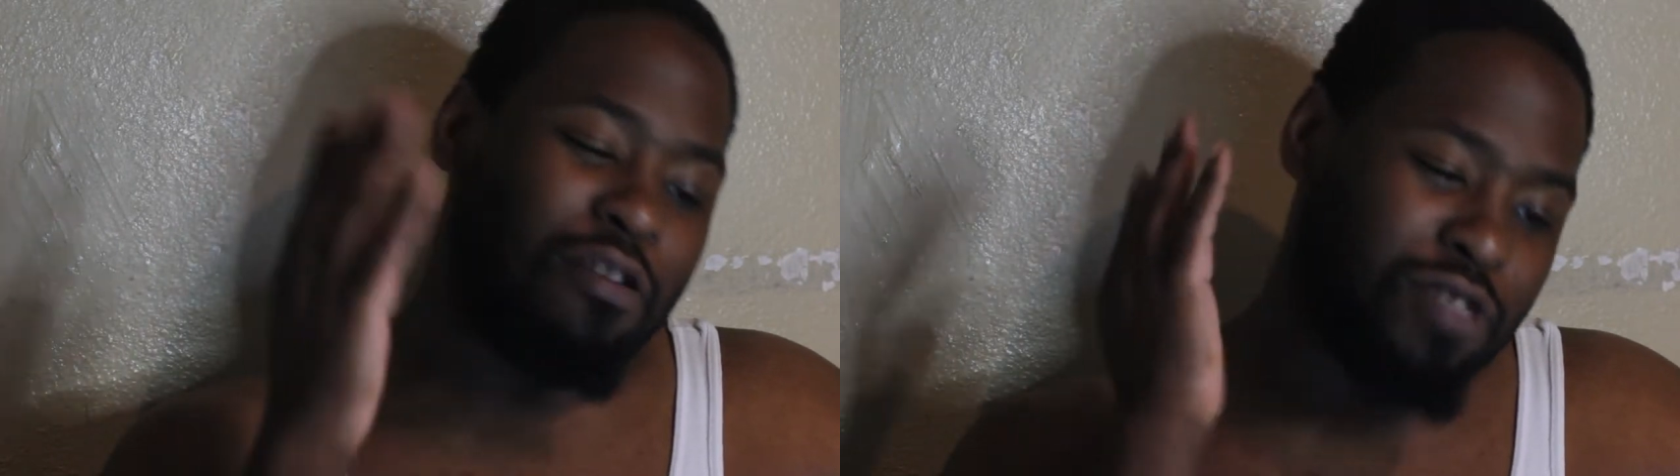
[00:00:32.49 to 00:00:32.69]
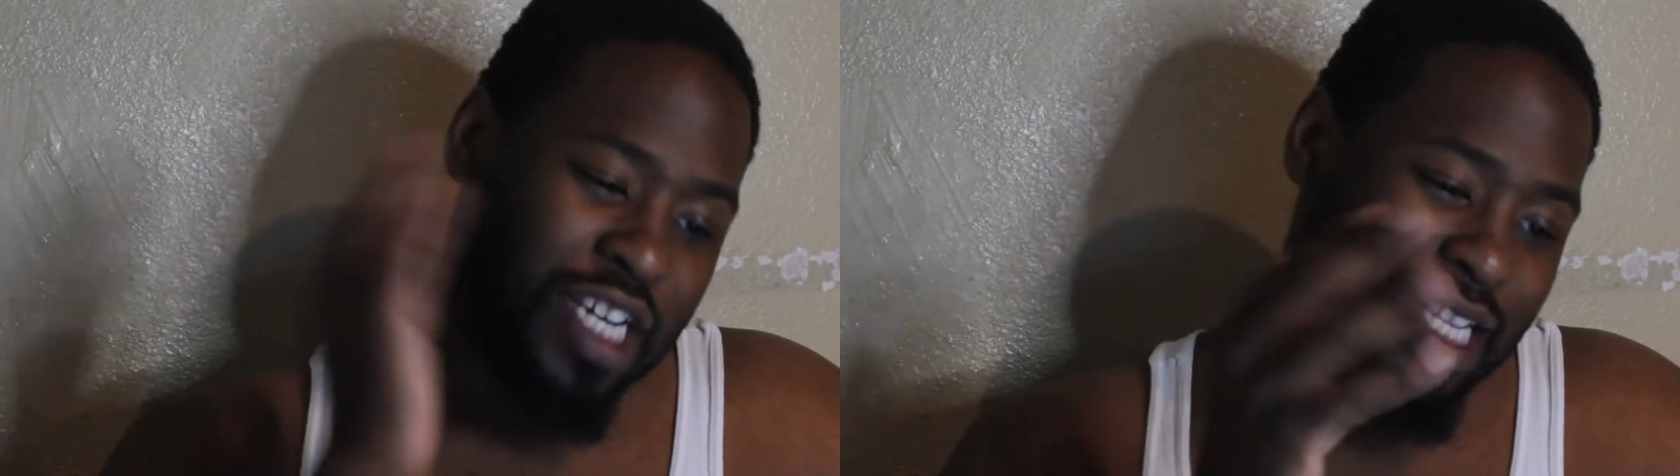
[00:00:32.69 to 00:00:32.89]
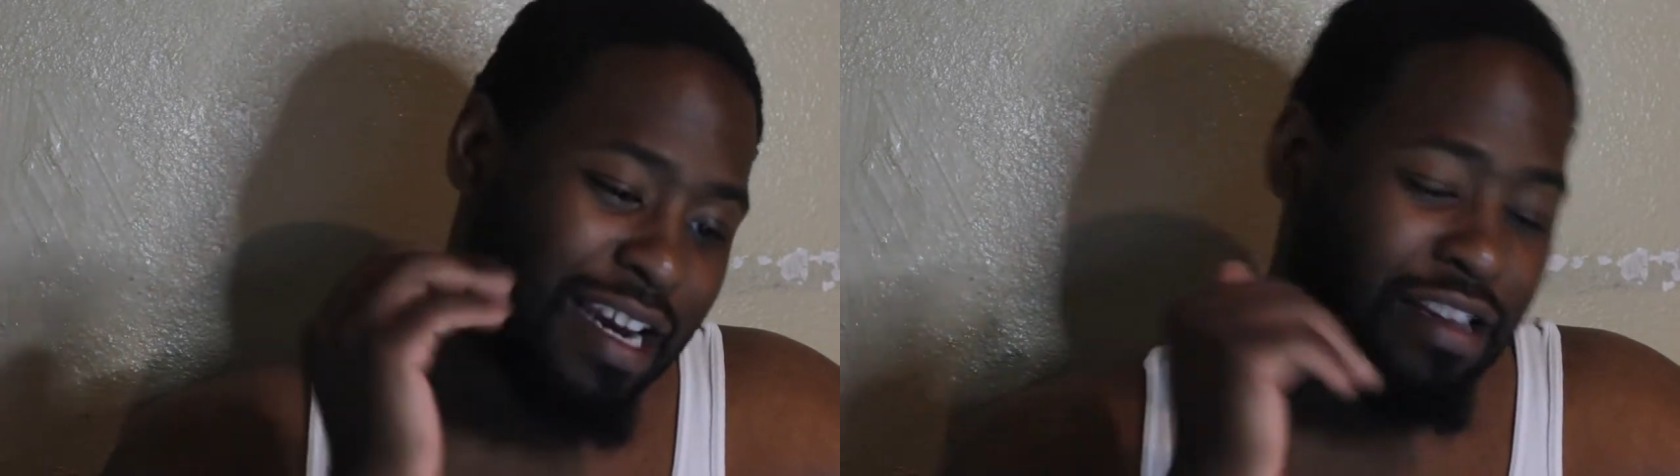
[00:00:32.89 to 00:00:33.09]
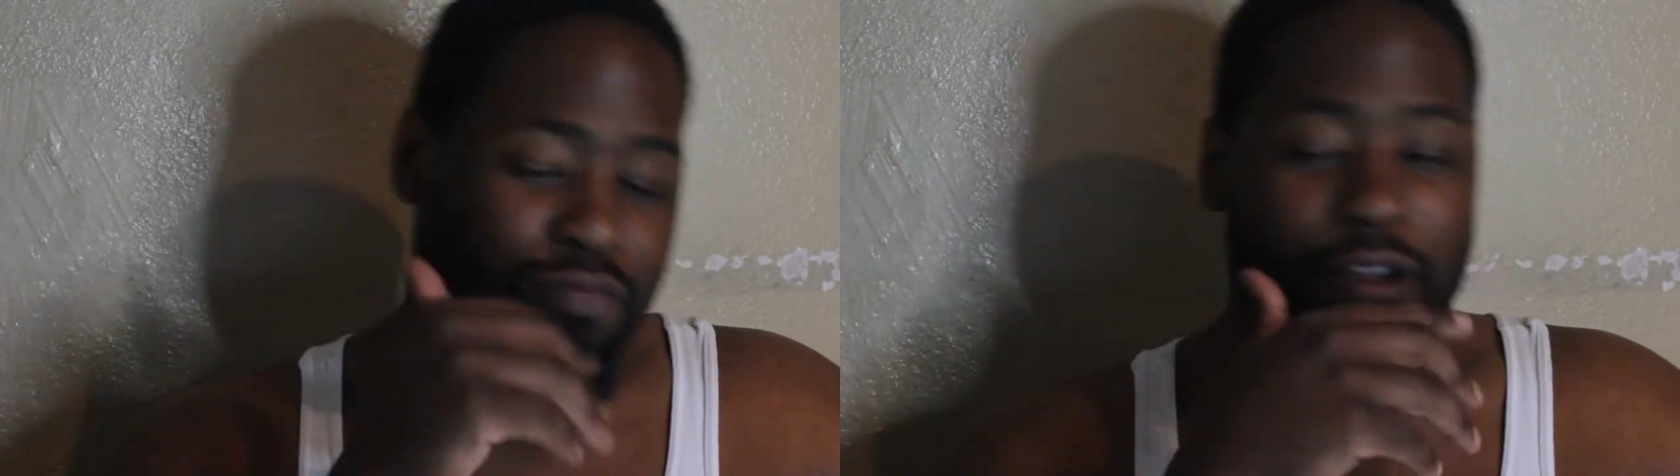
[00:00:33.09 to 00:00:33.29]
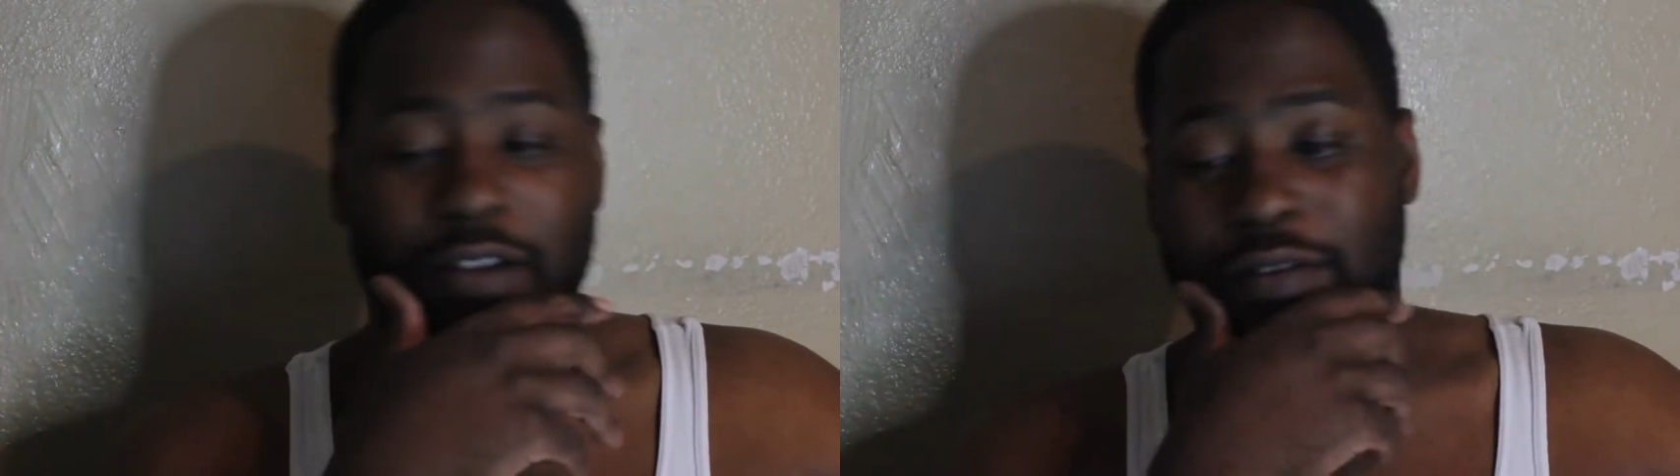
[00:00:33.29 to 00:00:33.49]
Go check that out as
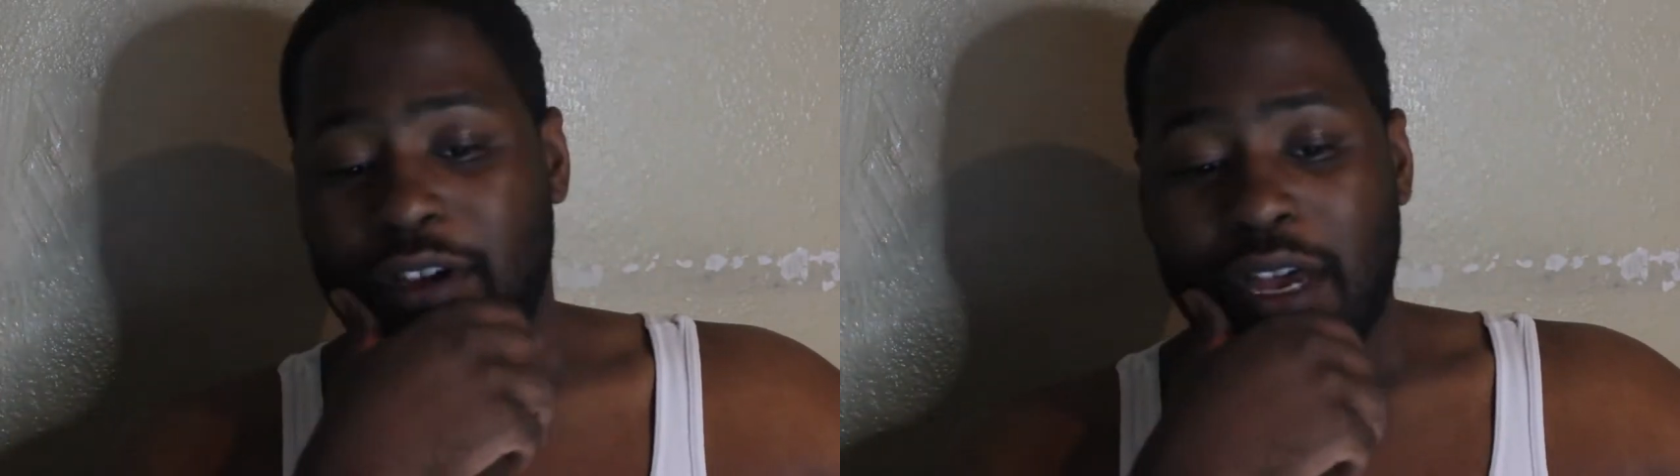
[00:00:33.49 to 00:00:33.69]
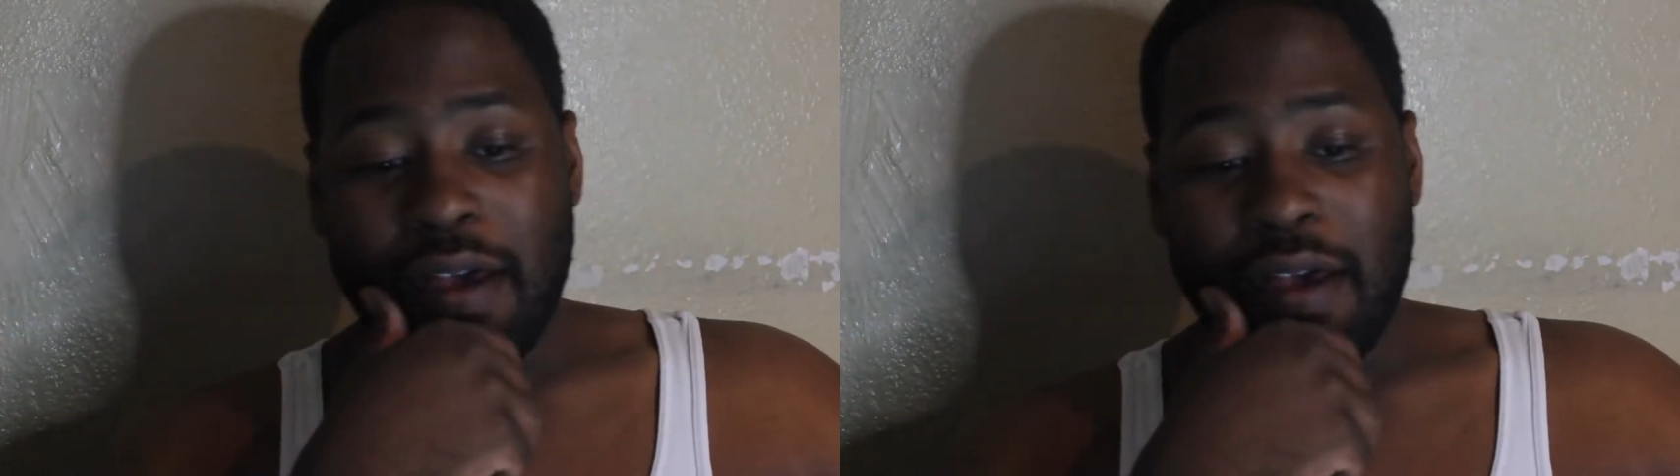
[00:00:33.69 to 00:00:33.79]
well.